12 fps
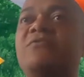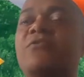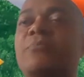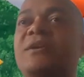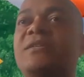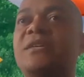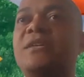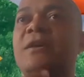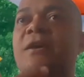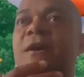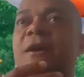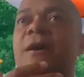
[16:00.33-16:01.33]
information
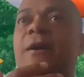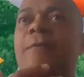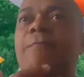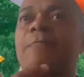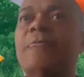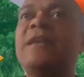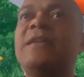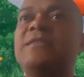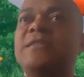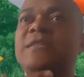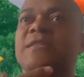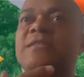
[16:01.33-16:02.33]

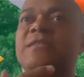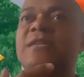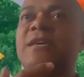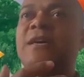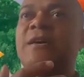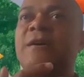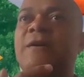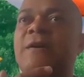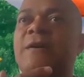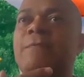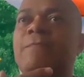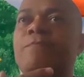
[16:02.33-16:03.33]
that is
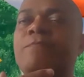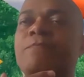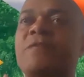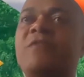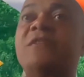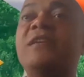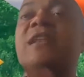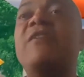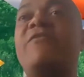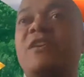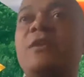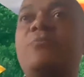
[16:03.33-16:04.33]
freely
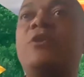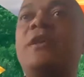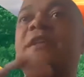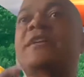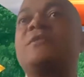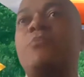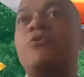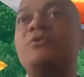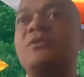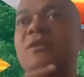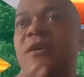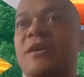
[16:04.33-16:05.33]
available and
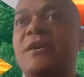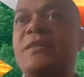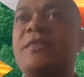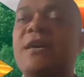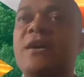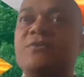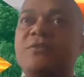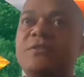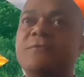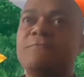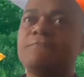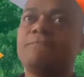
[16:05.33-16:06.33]
exposed in the country.